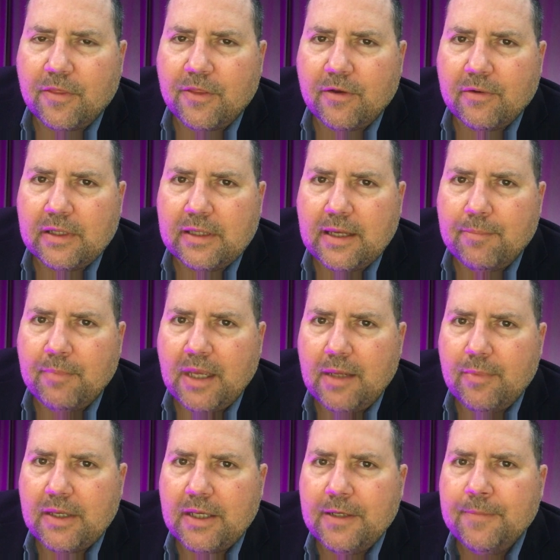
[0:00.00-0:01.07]
theory that
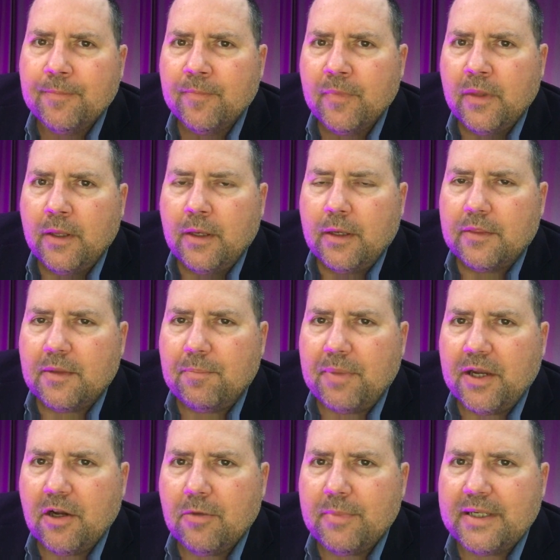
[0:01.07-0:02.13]
maybe the
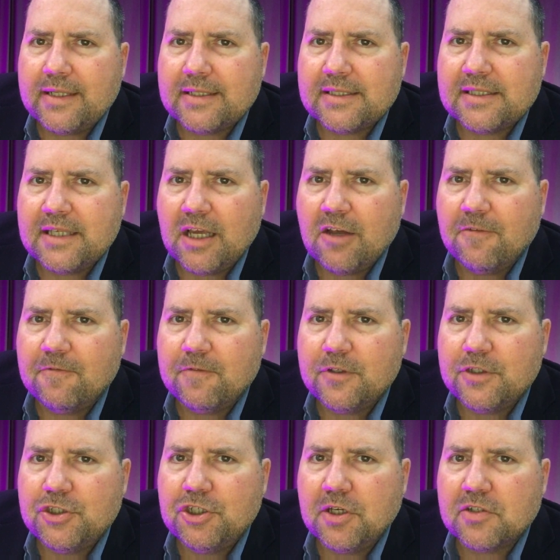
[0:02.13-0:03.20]
pyramid itself
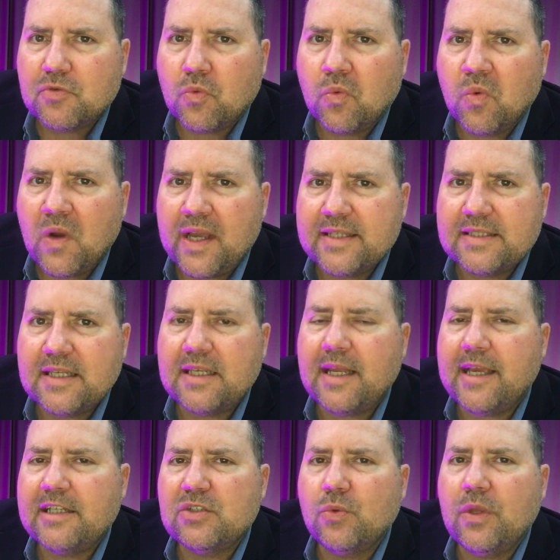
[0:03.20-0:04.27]
just
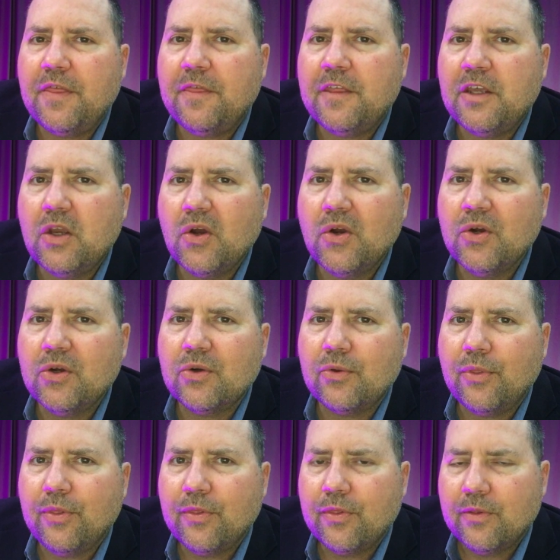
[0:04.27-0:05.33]
resonates with the
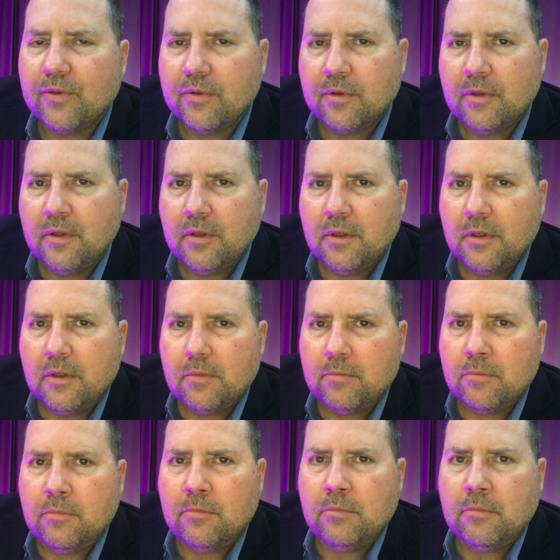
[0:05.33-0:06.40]
earth.
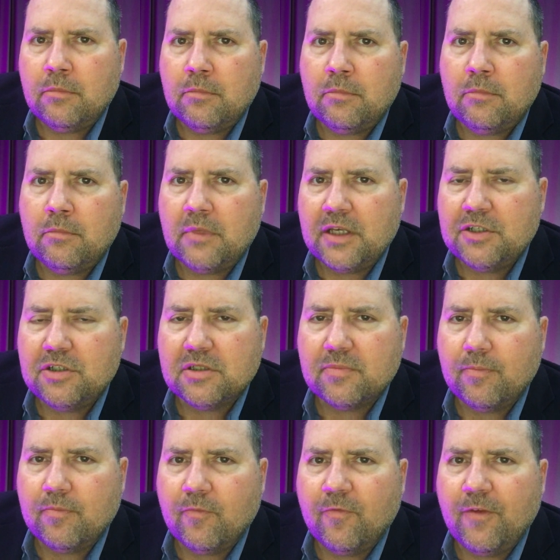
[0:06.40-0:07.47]
Mm, it just
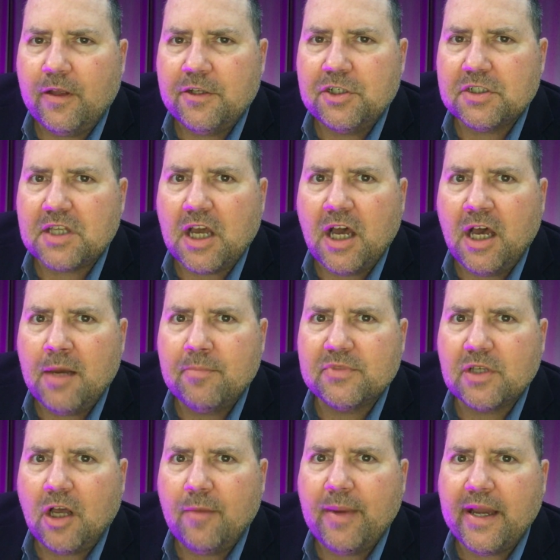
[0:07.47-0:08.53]
it just
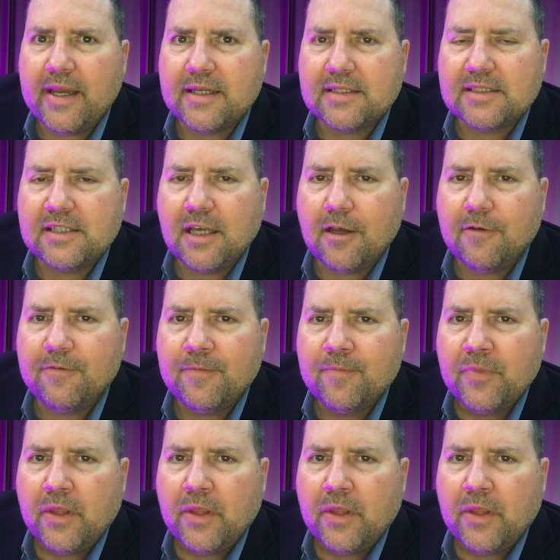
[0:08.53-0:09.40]
hums all by itself